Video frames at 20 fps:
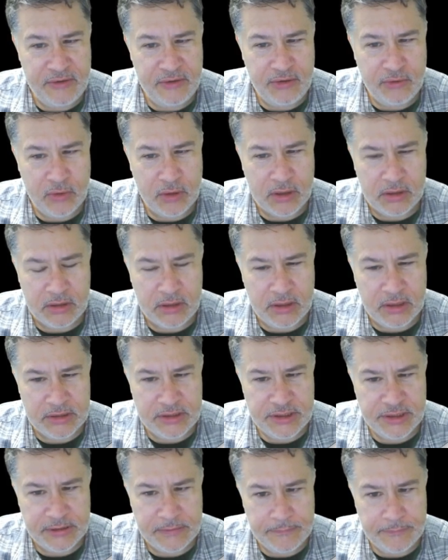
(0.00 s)
Yorker
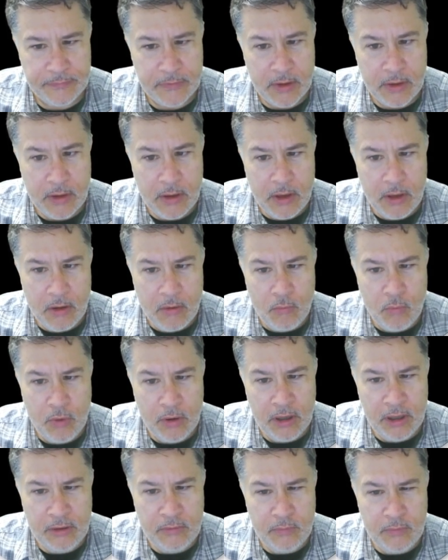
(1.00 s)
cartoon.
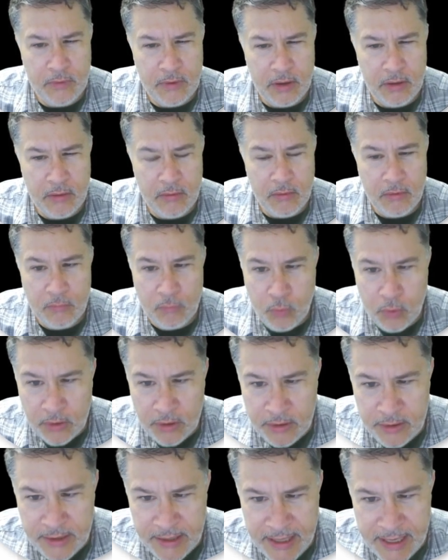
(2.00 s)
Word
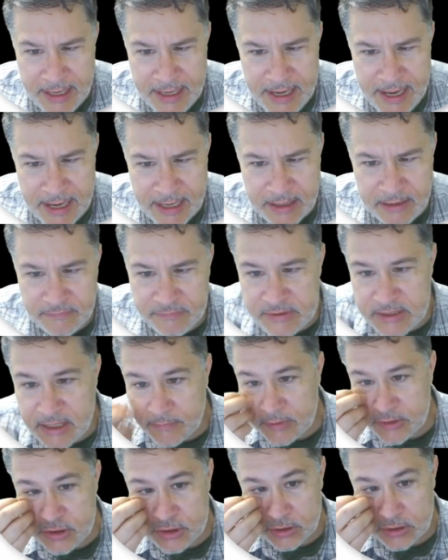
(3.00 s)
in negative
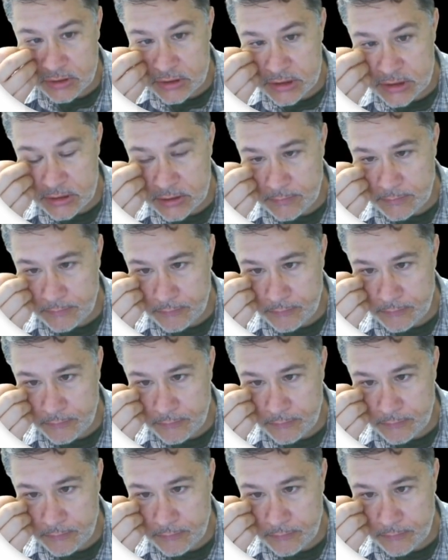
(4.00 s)
temperatures.